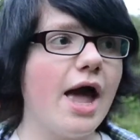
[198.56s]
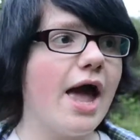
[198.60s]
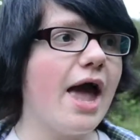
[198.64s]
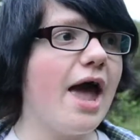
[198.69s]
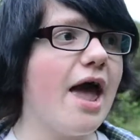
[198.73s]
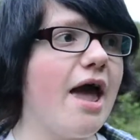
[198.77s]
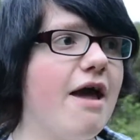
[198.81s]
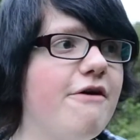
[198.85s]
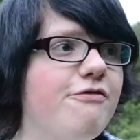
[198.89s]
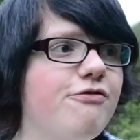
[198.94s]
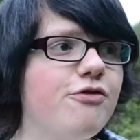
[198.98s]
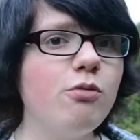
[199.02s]

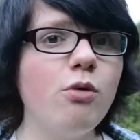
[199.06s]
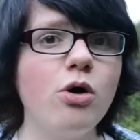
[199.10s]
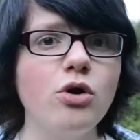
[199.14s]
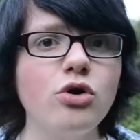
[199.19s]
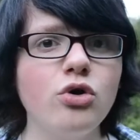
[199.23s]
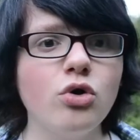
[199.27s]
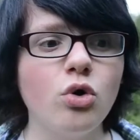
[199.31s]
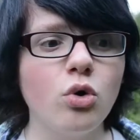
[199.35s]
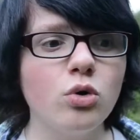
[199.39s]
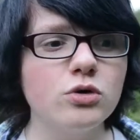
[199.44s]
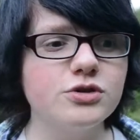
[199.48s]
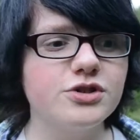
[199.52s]

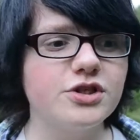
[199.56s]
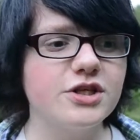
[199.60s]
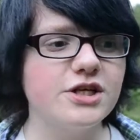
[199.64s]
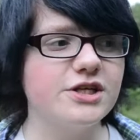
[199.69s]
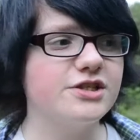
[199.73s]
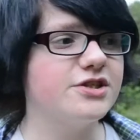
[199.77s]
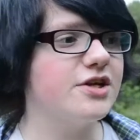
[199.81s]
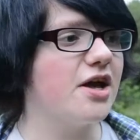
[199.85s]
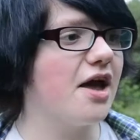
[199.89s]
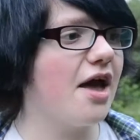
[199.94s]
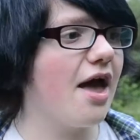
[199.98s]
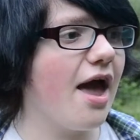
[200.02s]
everyone knows
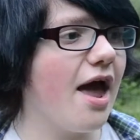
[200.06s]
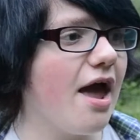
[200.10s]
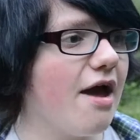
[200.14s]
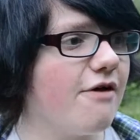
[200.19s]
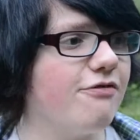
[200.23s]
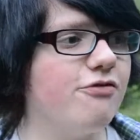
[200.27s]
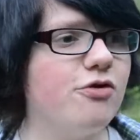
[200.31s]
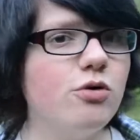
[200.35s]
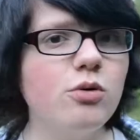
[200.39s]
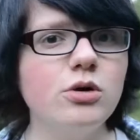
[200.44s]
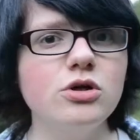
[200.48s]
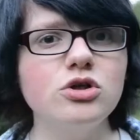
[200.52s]
this,
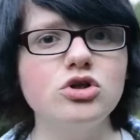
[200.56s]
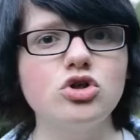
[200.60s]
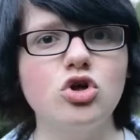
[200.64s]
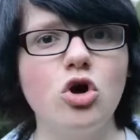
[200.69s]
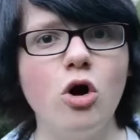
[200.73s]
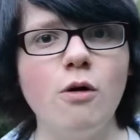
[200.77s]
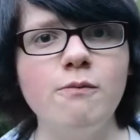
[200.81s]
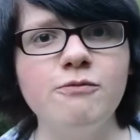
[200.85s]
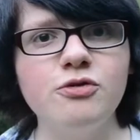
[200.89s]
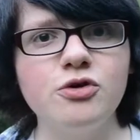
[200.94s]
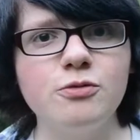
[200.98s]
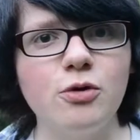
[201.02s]
everyone is
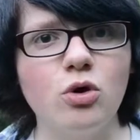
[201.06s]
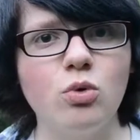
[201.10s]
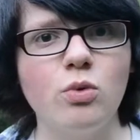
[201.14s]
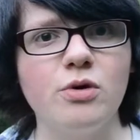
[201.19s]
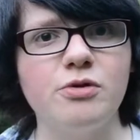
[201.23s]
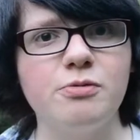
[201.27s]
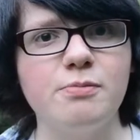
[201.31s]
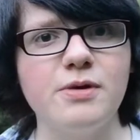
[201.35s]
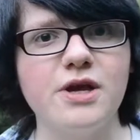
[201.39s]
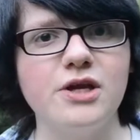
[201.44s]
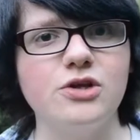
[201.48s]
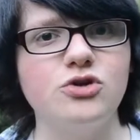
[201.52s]
comfortable
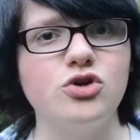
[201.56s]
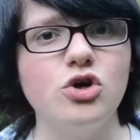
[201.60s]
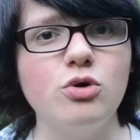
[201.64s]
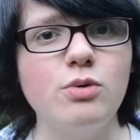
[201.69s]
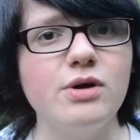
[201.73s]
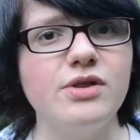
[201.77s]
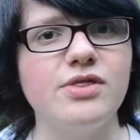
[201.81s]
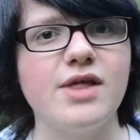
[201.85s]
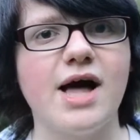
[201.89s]
with me doing